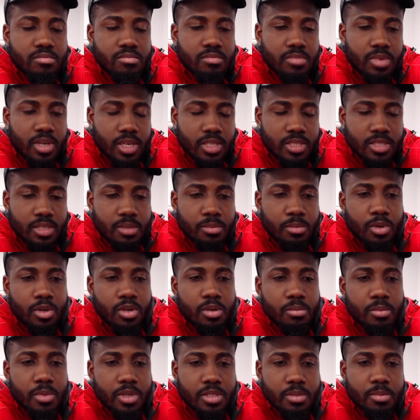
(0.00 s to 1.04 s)
basketball,
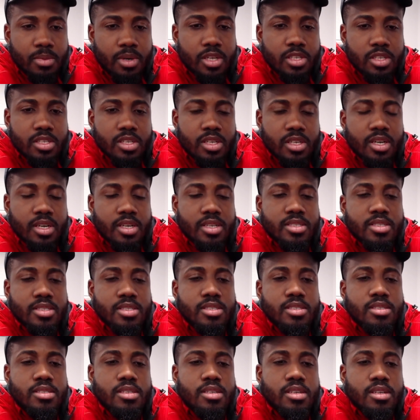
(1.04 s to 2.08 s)
mixed martial arts.